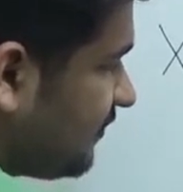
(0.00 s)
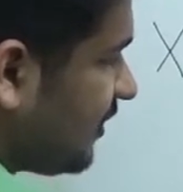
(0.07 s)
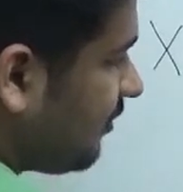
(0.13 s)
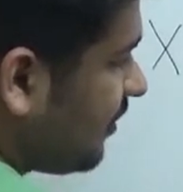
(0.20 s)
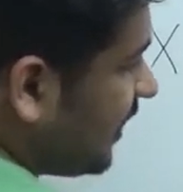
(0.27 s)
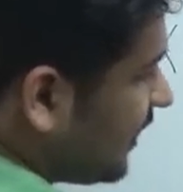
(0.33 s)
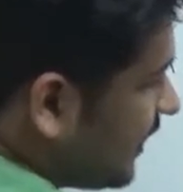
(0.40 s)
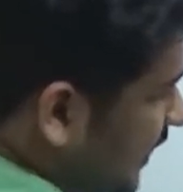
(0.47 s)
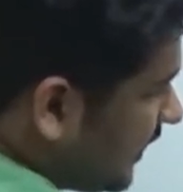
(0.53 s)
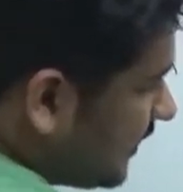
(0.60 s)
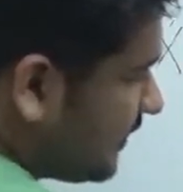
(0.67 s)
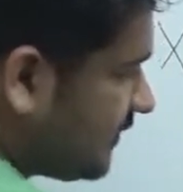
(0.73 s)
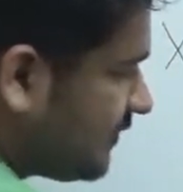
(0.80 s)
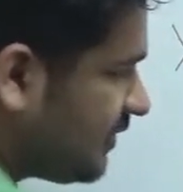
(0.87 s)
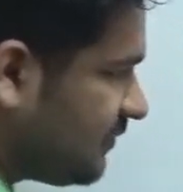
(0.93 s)
separately and
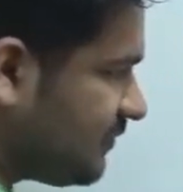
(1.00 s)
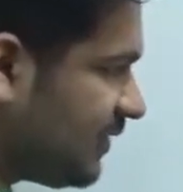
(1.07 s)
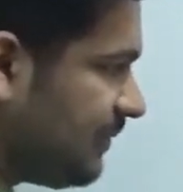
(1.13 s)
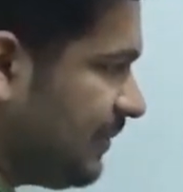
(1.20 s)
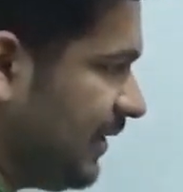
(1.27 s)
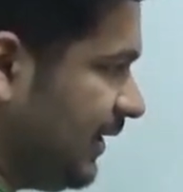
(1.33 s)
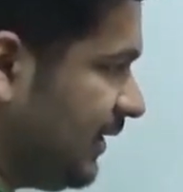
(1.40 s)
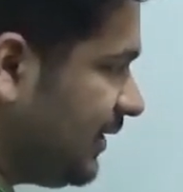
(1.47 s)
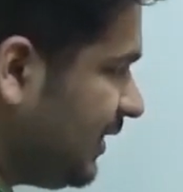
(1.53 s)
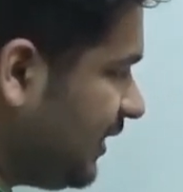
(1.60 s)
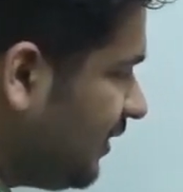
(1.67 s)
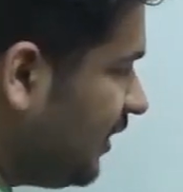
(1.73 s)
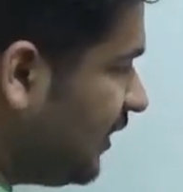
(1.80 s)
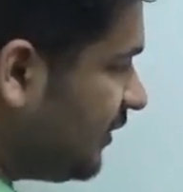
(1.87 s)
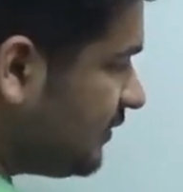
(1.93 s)
this term separately.
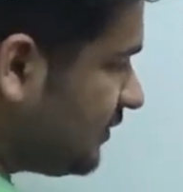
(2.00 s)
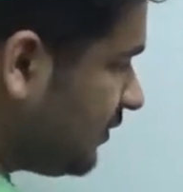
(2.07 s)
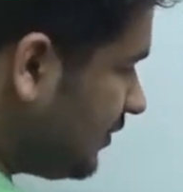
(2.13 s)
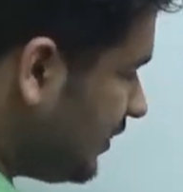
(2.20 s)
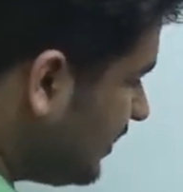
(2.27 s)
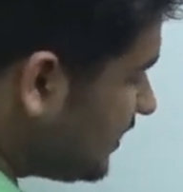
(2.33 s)
So in